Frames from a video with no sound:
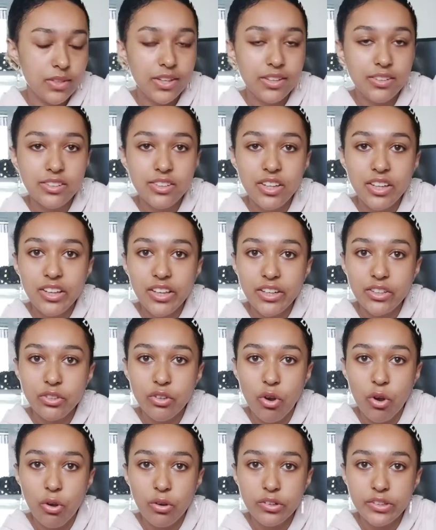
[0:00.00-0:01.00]
Isn't that like
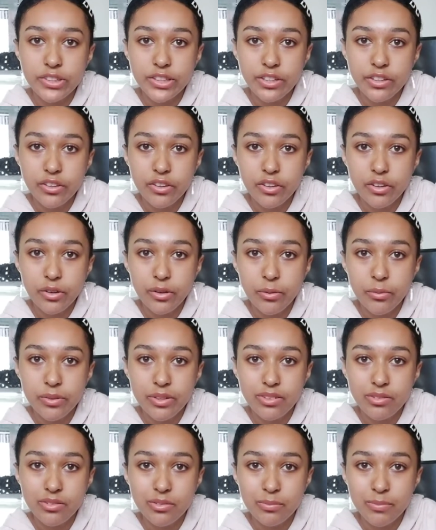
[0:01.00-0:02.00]
toxic though
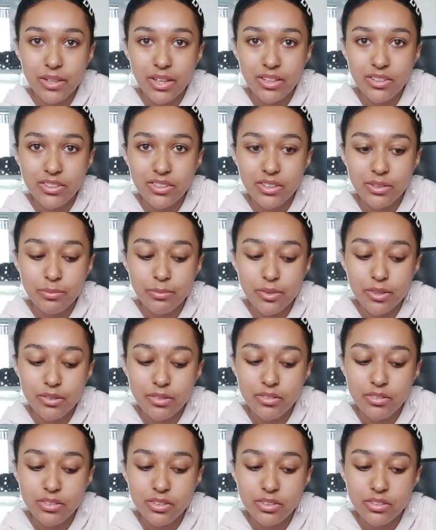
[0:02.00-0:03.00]
when plastic
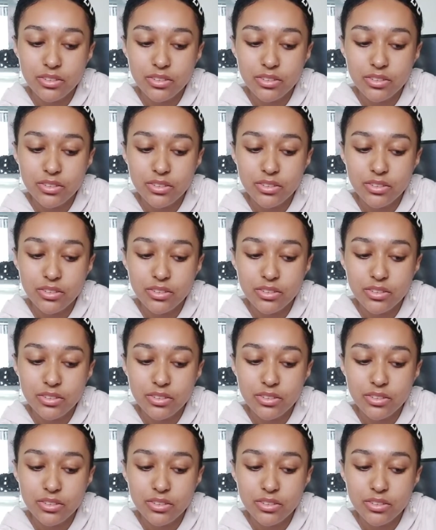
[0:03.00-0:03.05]
melts?